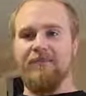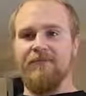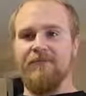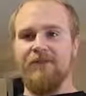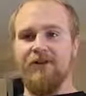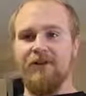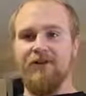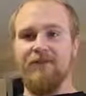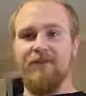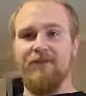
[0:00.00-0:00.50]

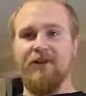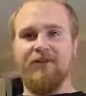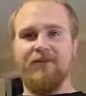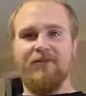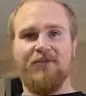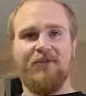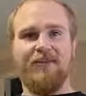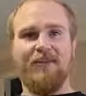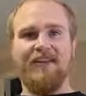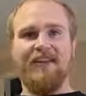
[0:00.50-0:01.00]
bit
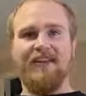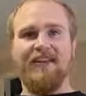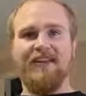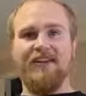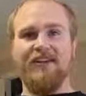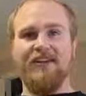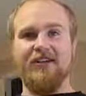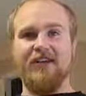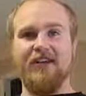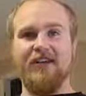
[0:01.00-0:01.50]
stressful.
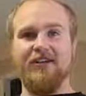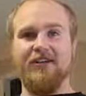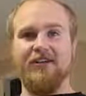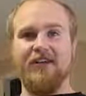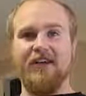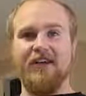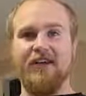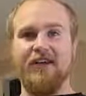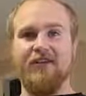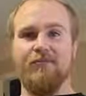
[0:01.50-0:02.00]
As we
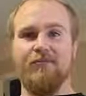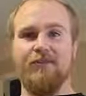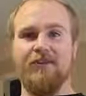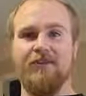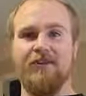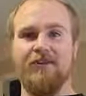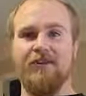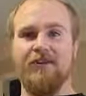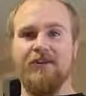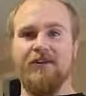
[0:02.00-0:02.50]
got other
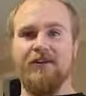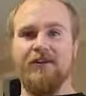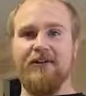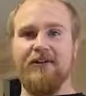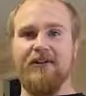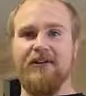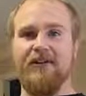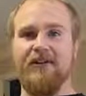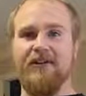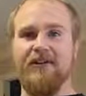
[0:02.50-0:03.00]
projects going
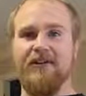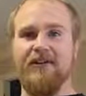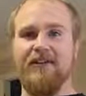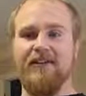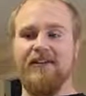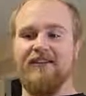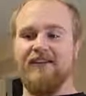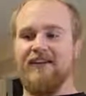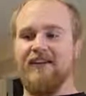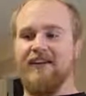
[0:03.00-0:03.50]
on,
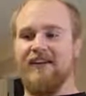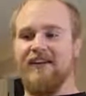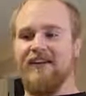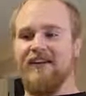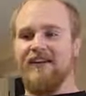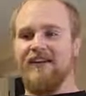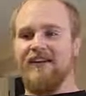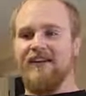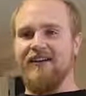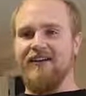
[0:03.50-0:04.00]
it's
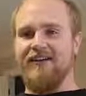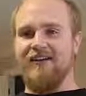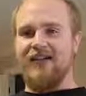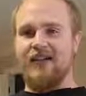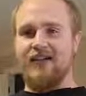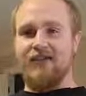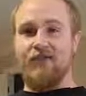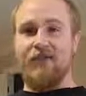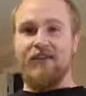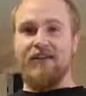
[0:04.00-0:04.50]

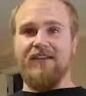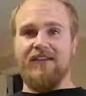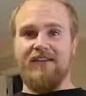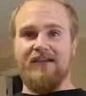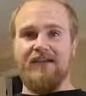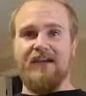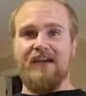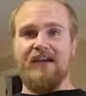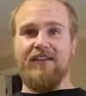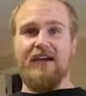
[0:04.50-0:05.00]
kind of crazy to
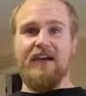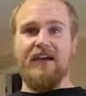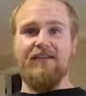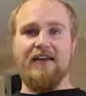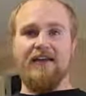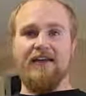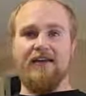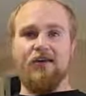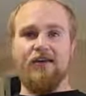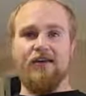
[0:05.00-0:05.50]
kind of have
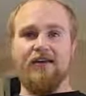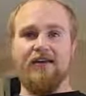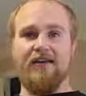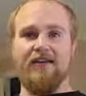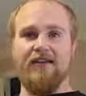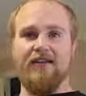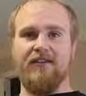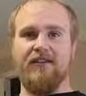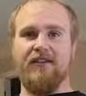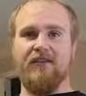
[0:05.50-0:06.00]
that holding
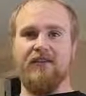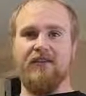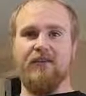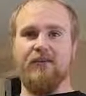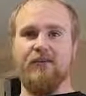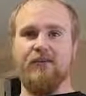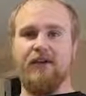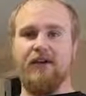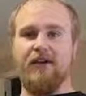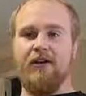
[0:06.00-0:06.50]
cost there
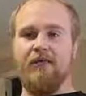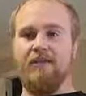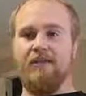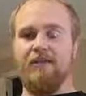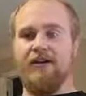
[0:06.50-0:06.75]
as well.